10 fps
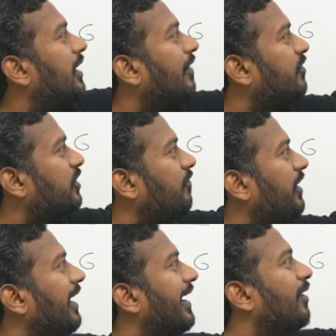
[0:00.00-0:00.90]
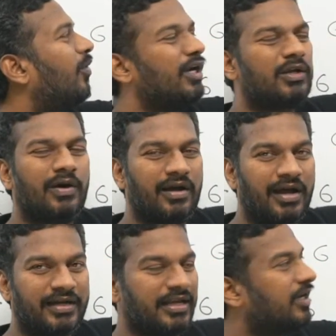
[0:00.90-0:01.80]
After shifting again 1, 2 are
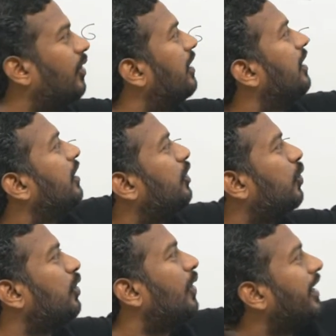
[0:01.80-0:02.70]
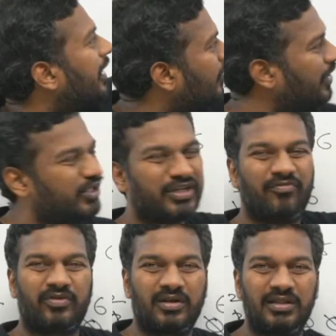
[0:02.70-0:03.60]
not equal, 2, 2 are equal,
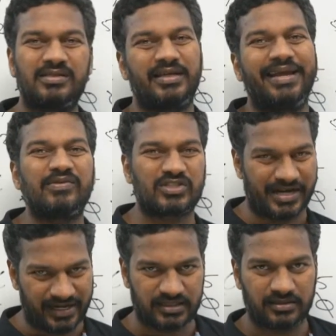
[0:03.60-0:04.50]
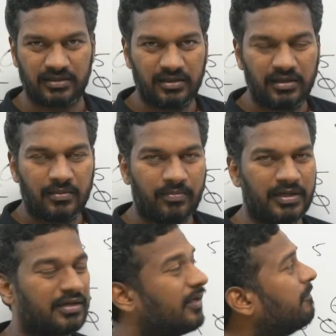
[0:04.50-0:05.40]
shift. This is a naive strategy.
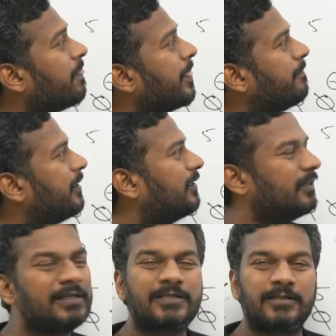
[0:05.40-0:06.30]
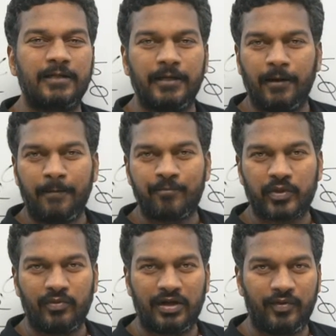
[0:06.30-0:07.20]
But this,
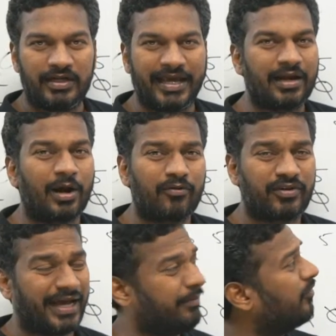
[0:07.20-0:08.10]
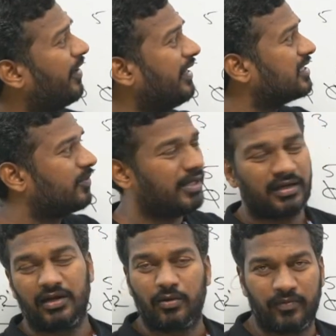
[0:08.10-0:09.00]
will take a lot of time if n is,
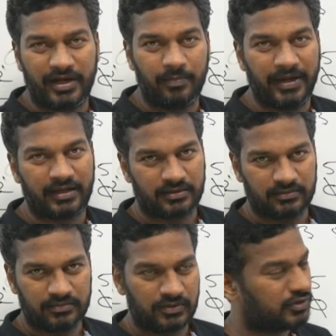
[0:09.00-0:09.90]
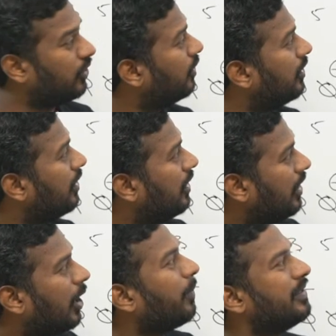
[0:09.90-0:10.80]
very big. So
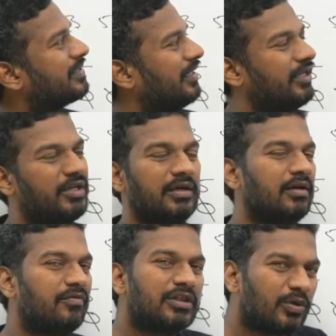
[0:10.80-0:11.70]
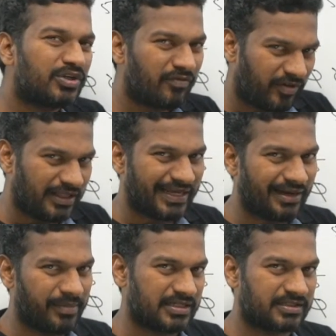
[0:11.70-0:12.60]
obviously here, without shifting the
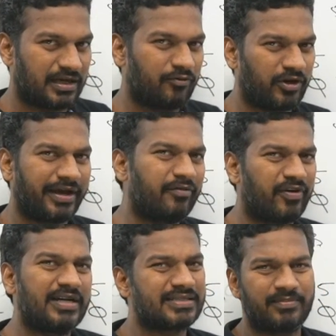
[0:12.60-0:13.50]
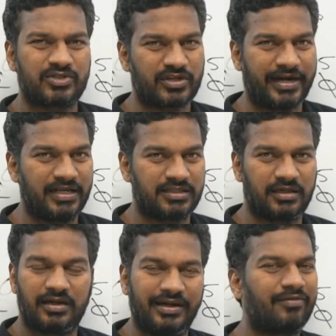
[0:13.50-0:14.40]
elements, now if you can find some
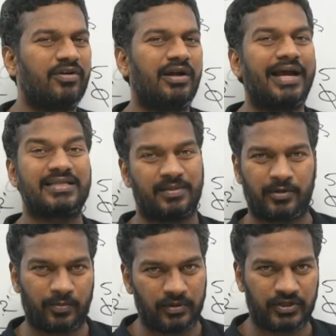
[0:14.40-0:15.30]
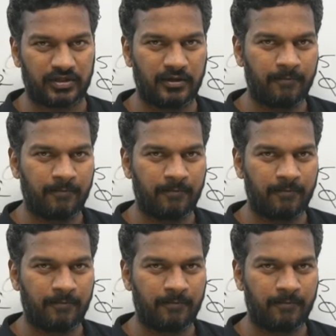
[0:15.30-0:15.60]
strategy, definitely acceptable here.